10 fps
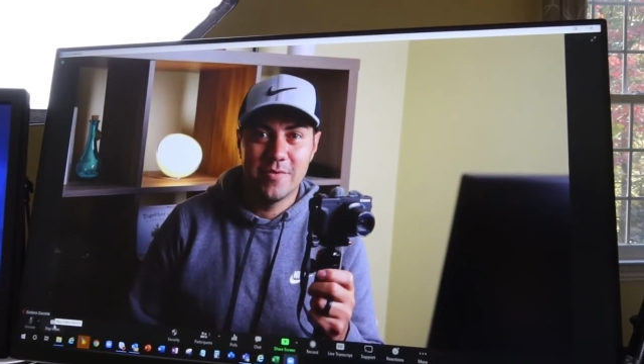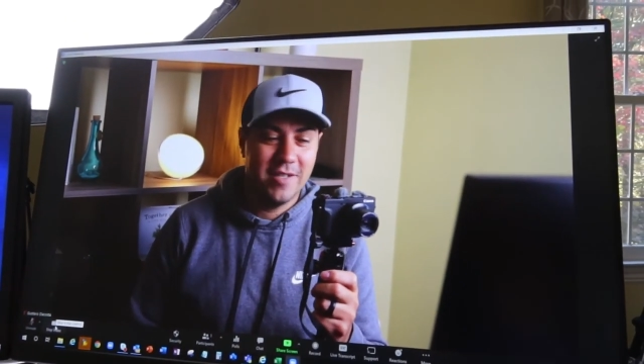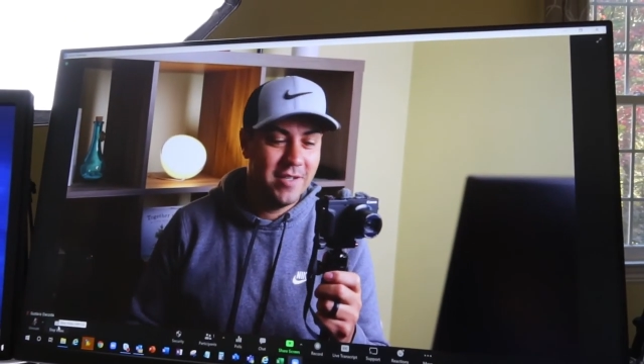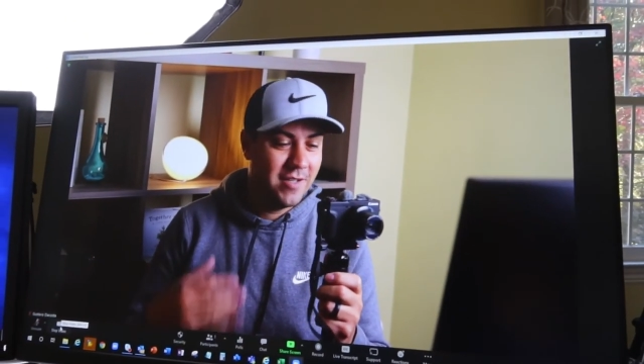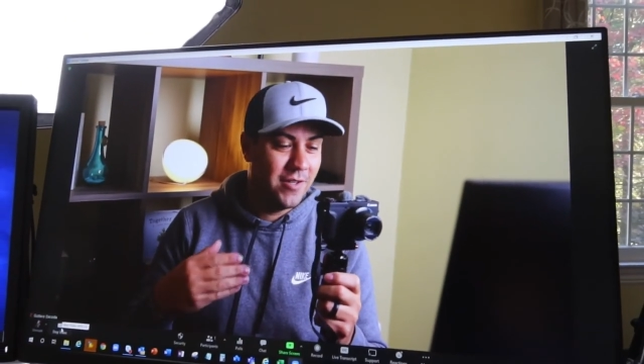This
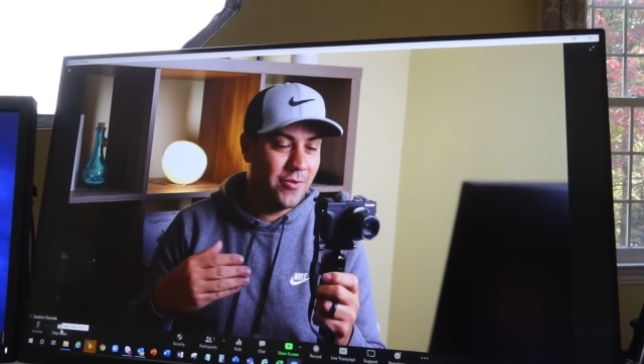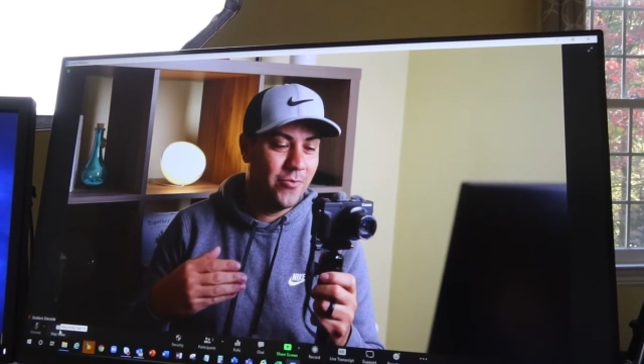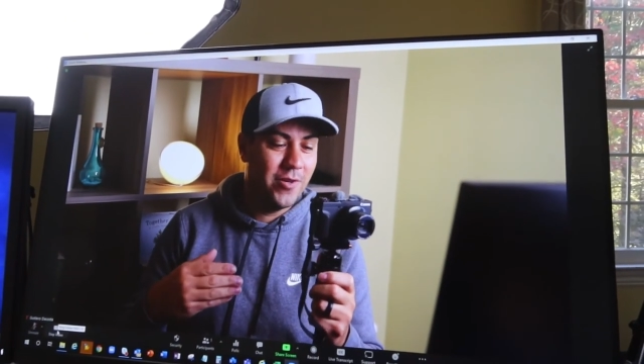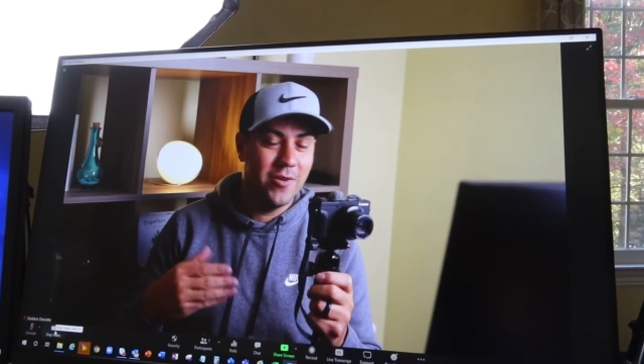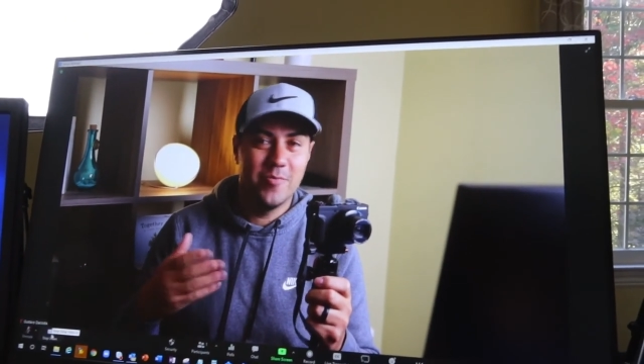is a little
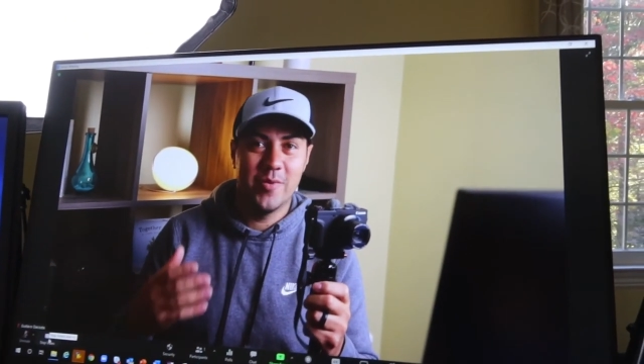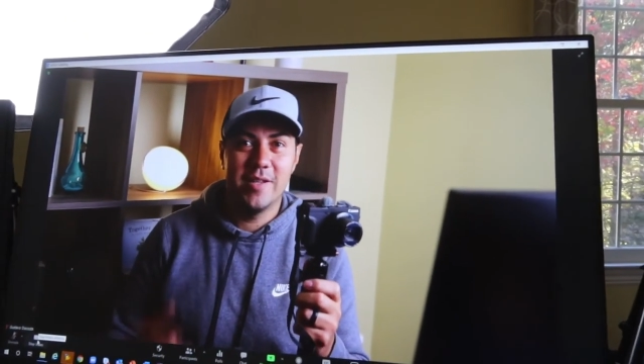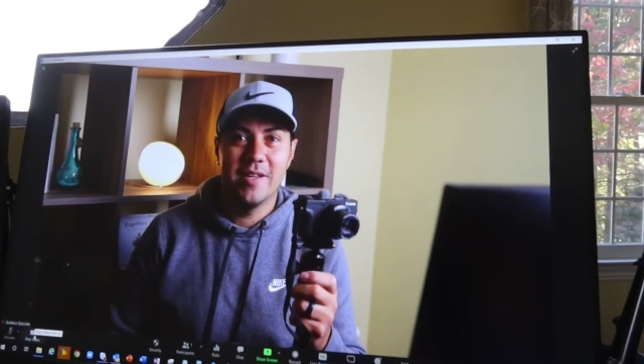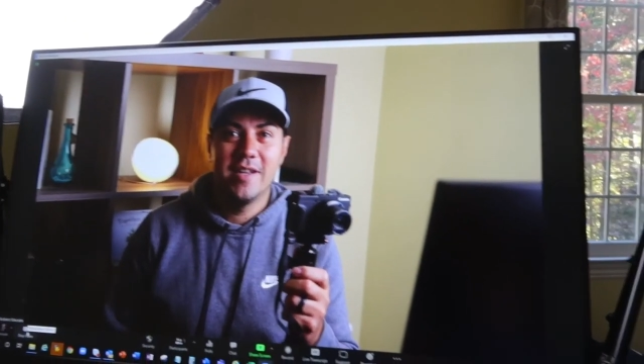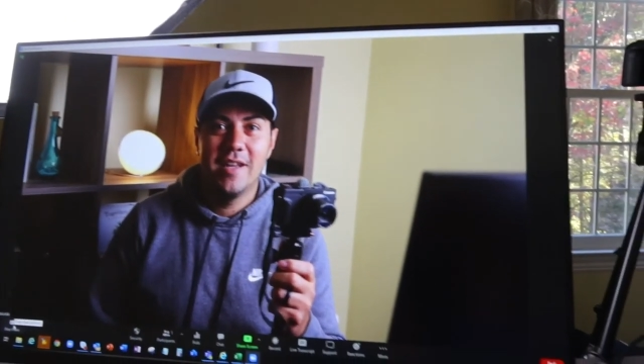weird, but
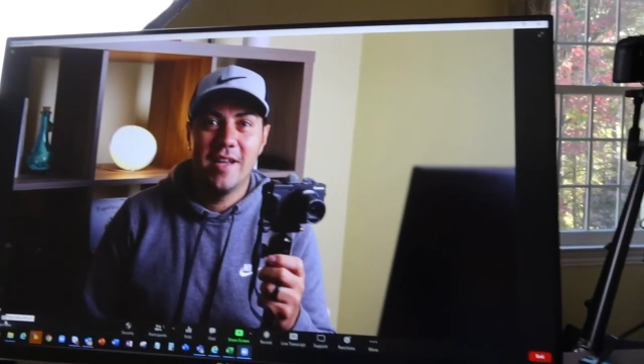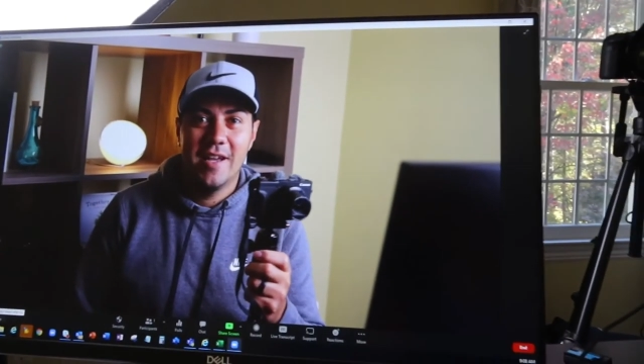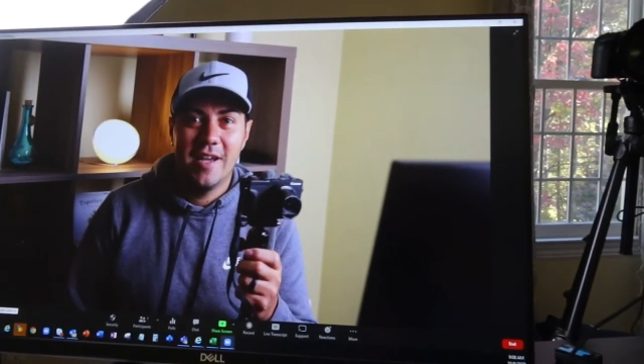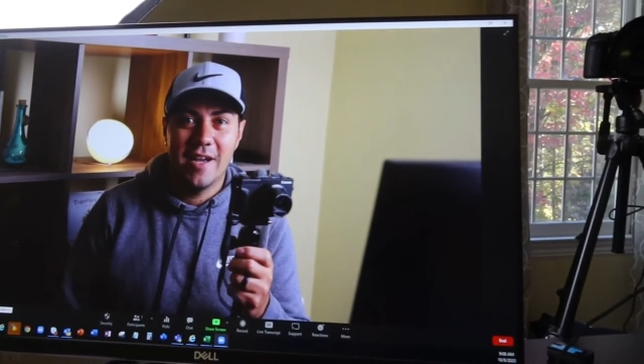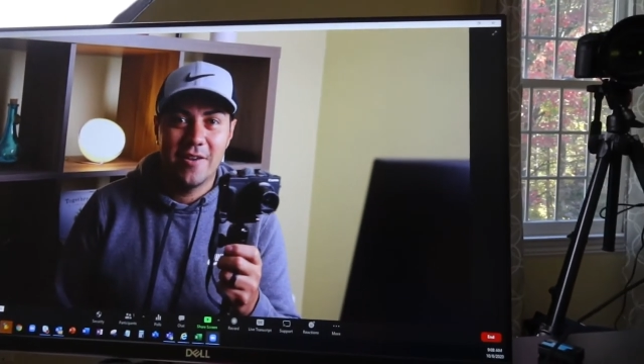
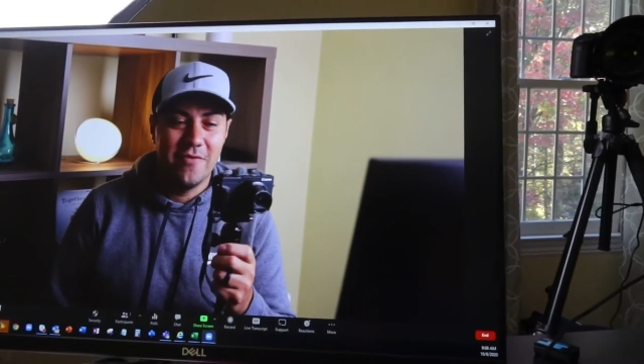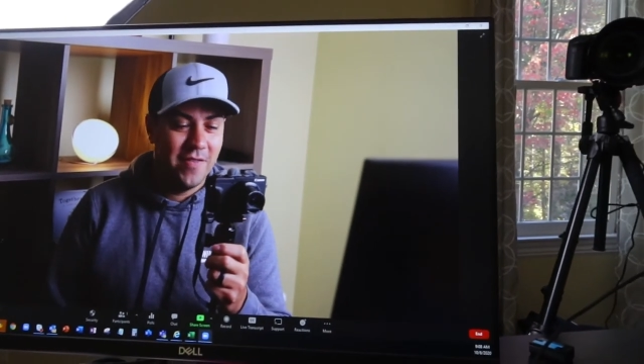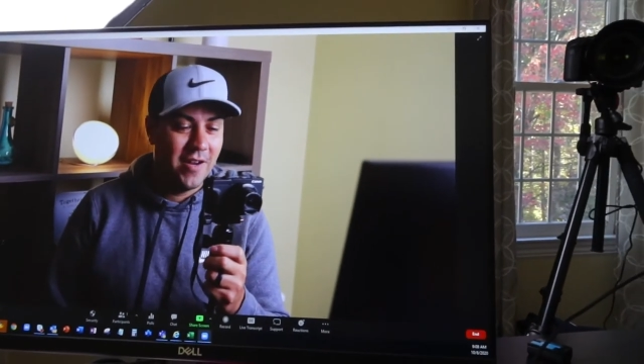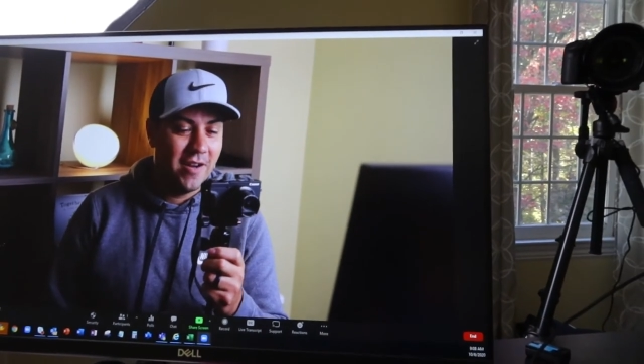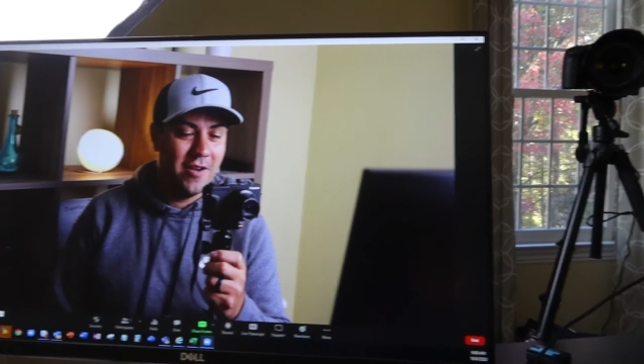I couldn't
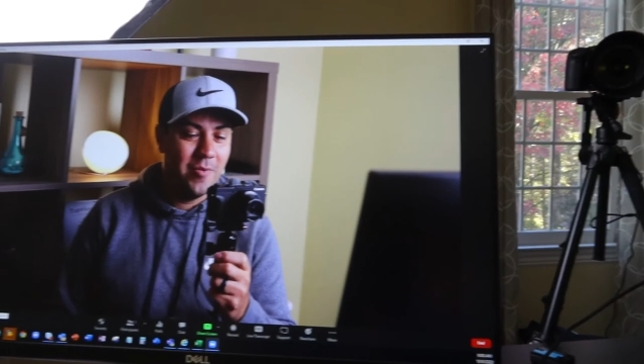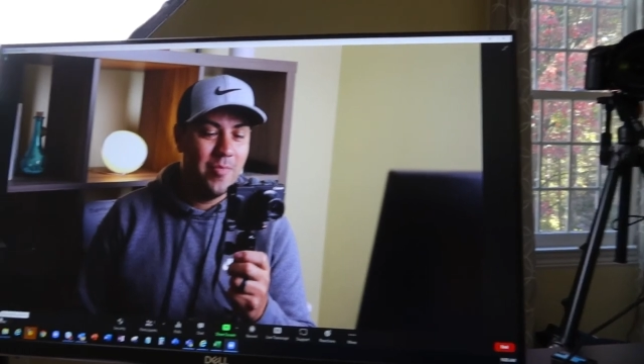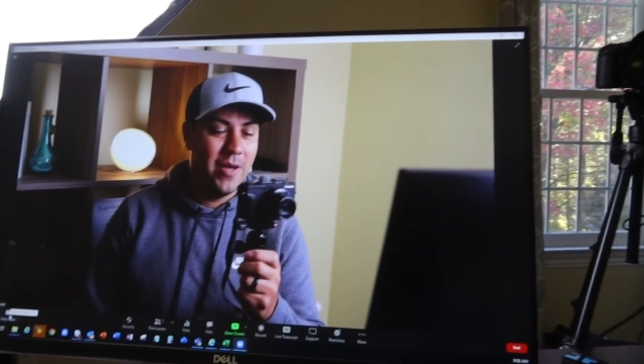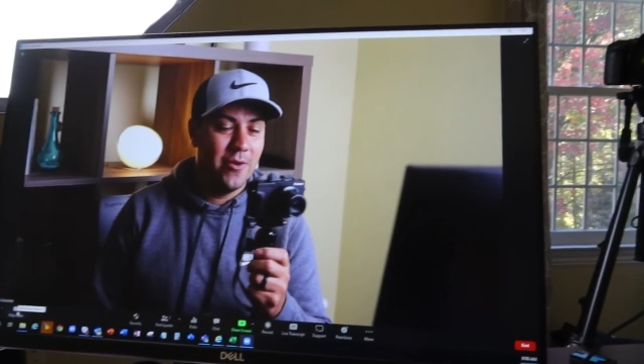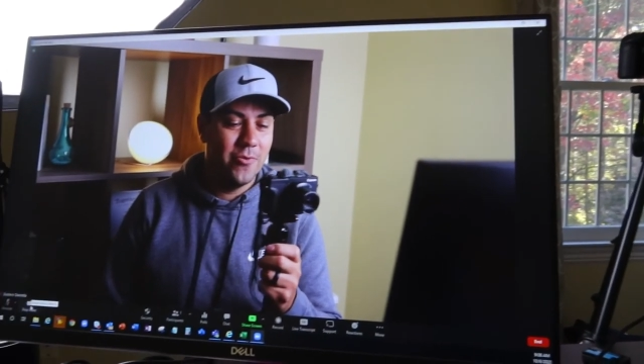figure out a
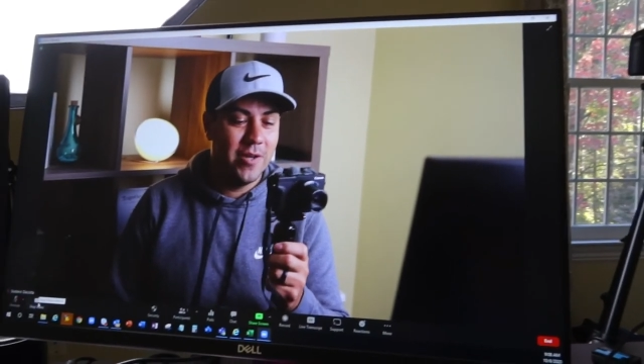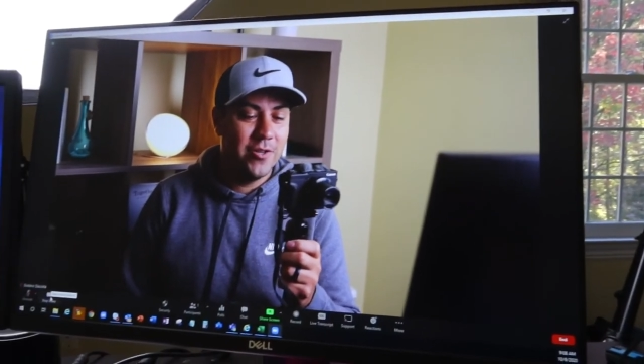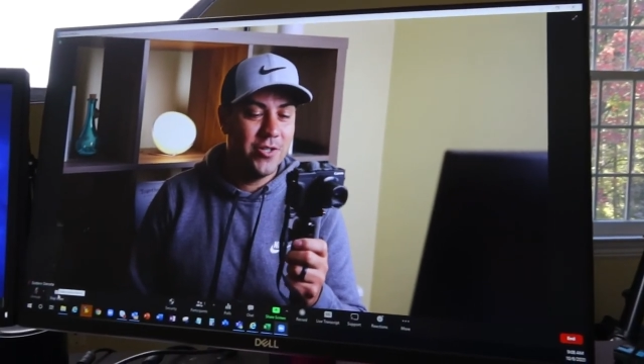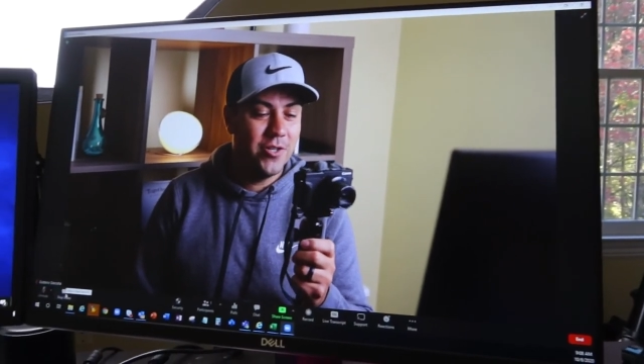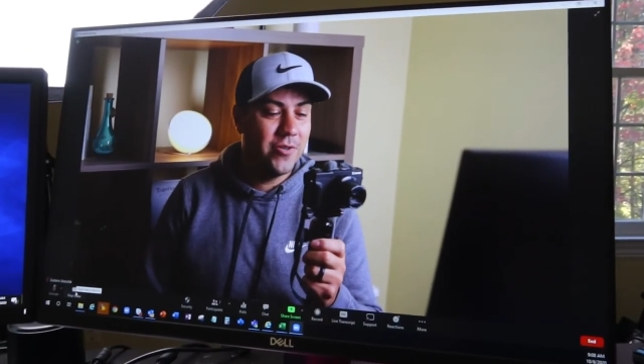better way to
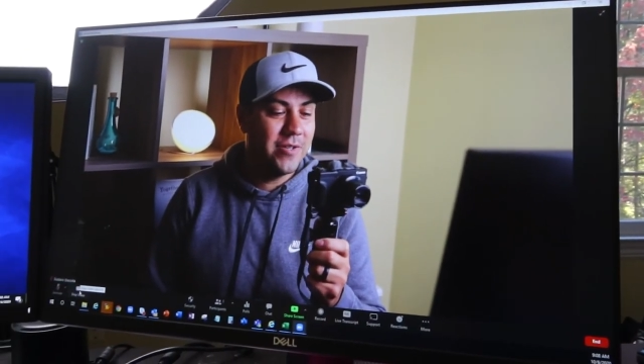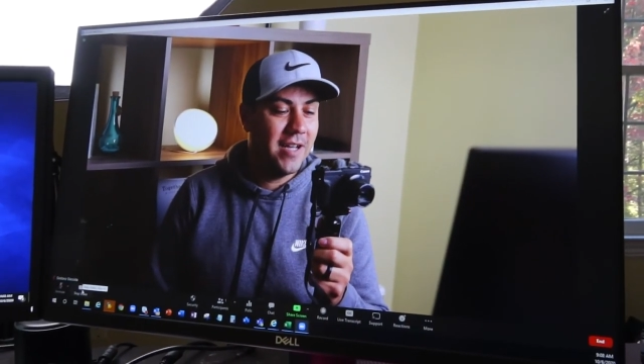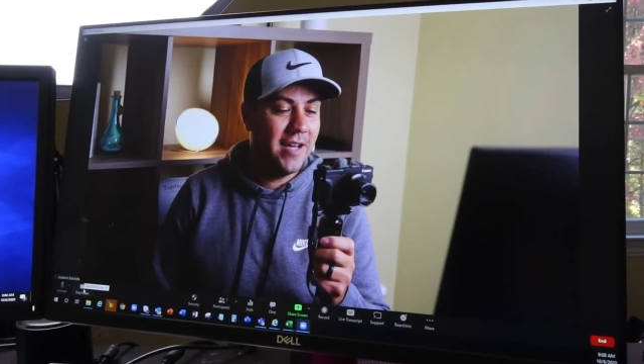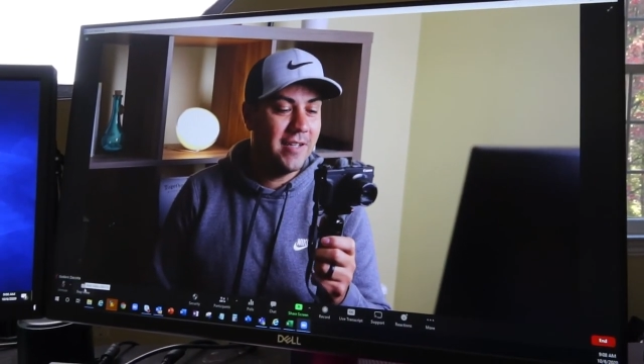show you guys.